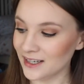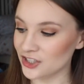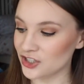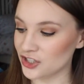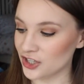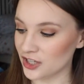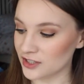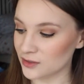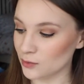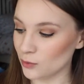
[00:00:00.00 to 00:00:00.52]

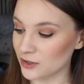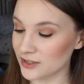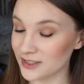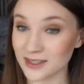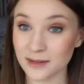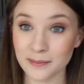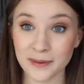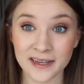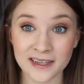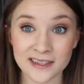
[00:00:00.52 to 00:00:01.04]
just
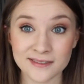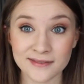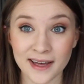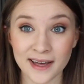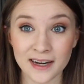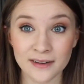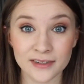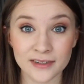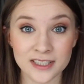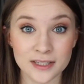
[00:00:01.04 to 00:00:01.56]
wasn't the biggest
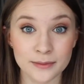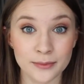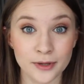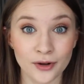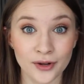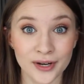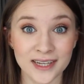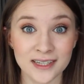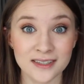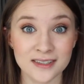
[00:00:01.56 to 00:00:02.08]
fan of it, to be
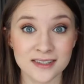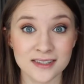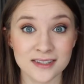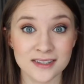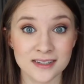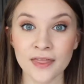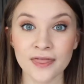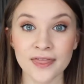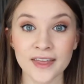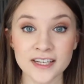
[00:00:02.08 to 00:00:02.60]

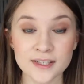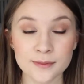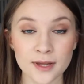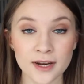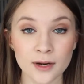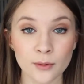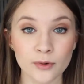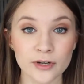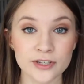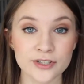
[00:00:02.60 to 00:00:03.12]
honest. This
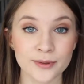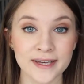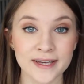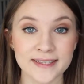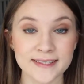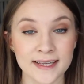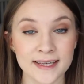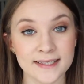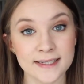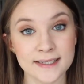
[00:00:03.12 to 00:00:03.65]
one I was quite
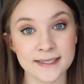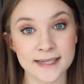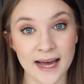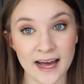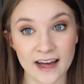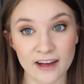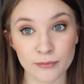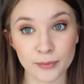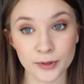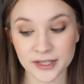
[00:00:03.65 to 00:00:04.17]
excited to
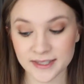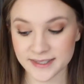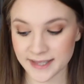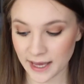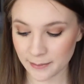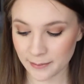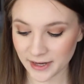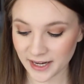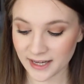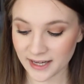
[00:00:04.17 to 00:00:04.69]
have because
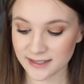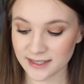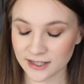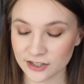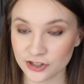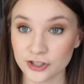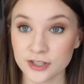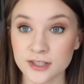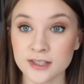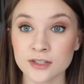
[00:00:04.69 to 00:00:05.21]
M&S
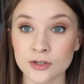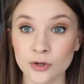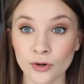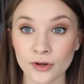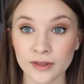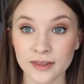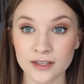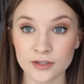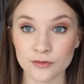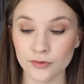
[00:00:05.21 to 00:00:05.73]
actually
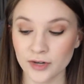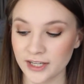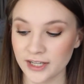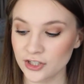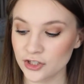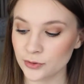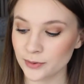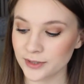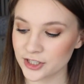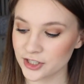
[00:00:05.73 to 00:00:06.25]
stock this
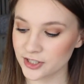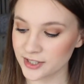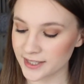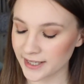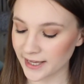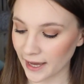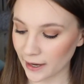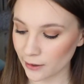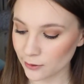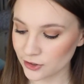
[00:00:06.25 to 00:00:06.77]
range, which is the
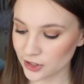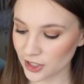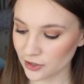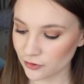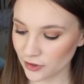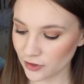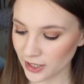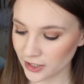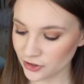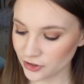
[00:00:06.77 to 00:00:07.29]

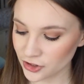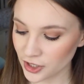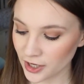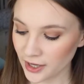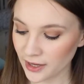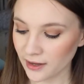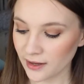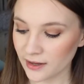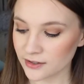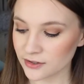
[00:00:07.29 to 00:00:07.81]
Cowshed range.
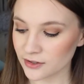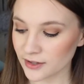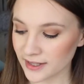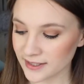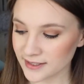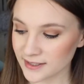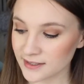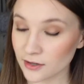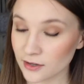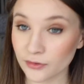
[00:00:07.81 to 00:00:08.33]
So
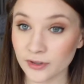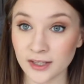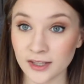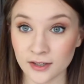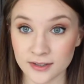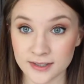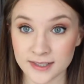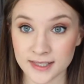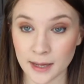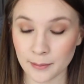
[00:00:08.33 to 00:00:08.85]
this is a really
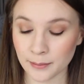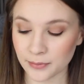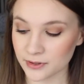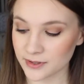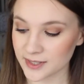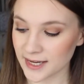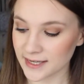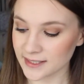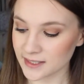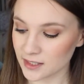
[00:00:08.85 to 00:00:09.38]
good sample
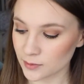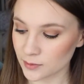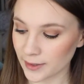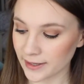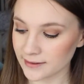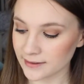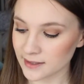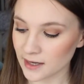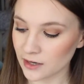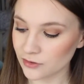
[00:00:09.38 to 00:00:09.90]
size as
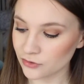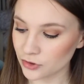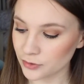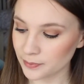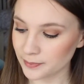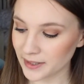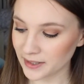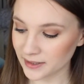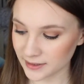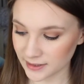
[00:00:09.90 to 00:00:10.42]
well. It's
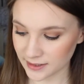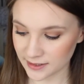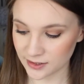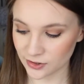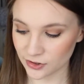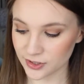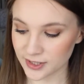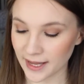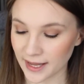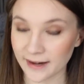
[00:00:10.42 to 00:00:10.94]

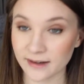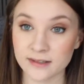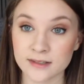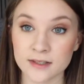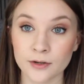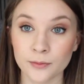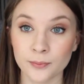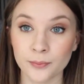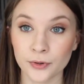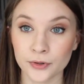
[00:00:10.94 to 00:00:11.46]
100ml and it's
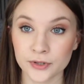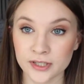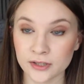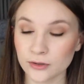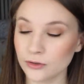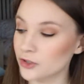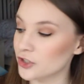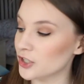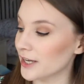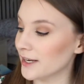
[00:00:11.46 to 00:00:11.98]
their body
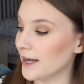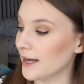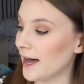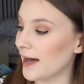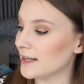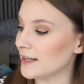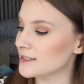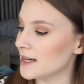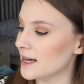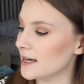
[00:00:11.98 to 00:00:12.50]
lotion
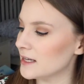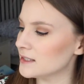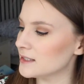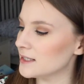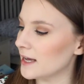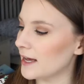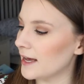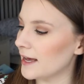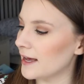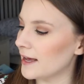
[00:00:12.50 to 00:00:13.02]
and it
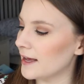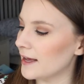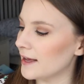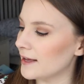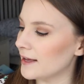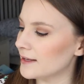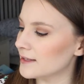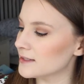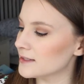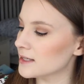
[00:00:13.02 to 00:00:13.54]

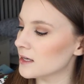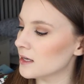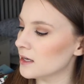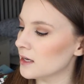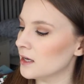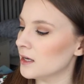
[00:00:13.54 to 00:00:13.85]
is